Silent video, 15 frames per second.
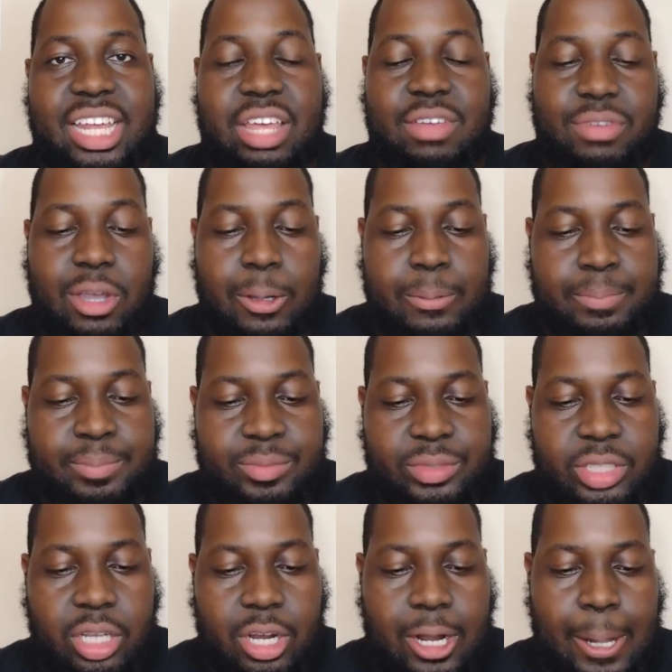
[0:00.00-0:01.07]
NFL.
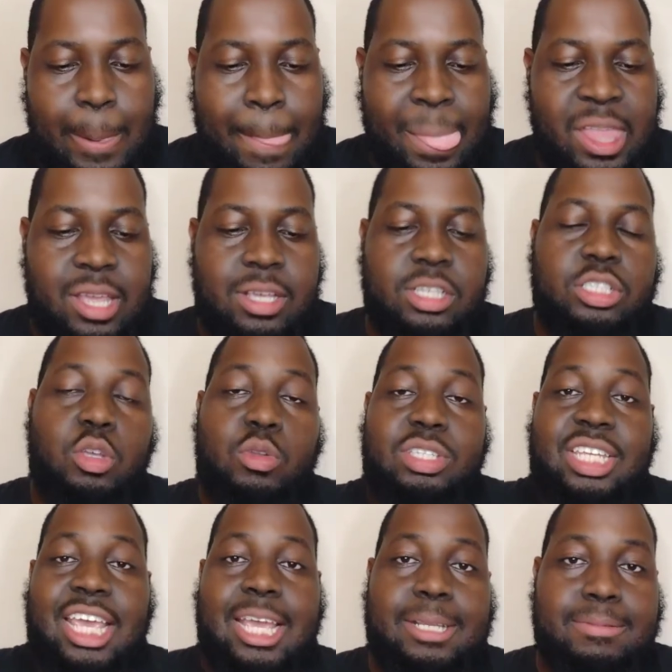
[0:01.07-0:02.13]
All right. So
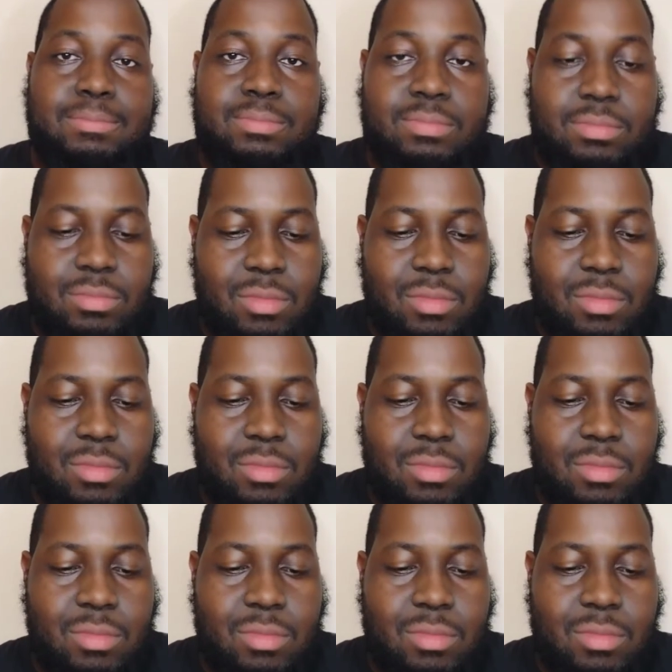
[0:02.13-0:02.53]
10,